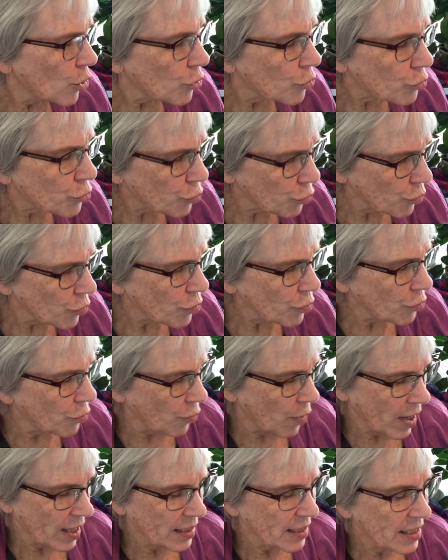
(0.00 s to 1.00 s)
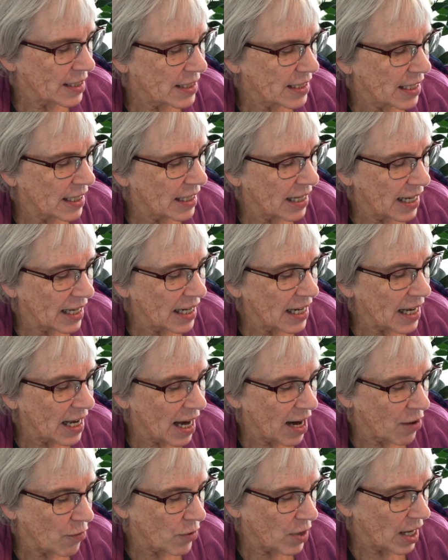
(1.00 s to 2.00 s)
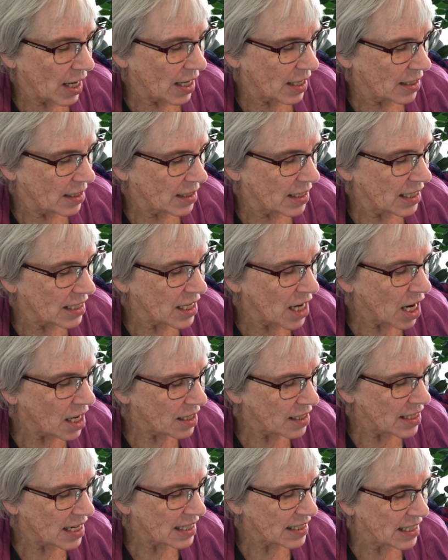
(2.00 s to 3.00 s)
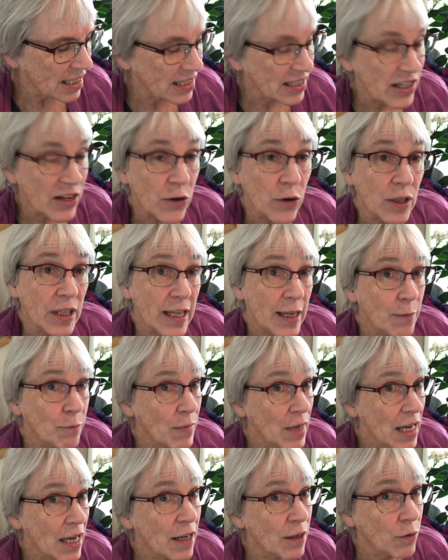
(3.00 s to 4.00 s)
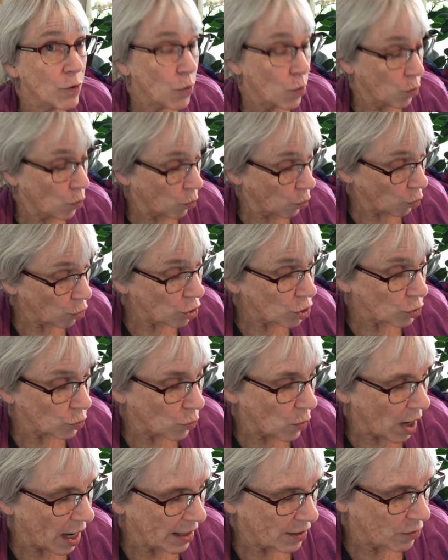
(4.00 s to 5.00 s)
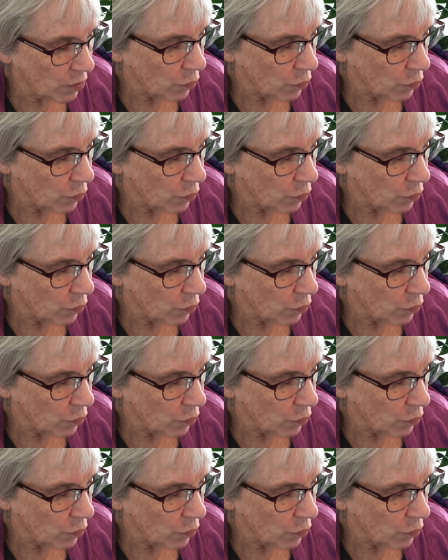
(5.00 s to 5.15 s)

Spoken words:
True greatness in any area did not necessarily mean worldwide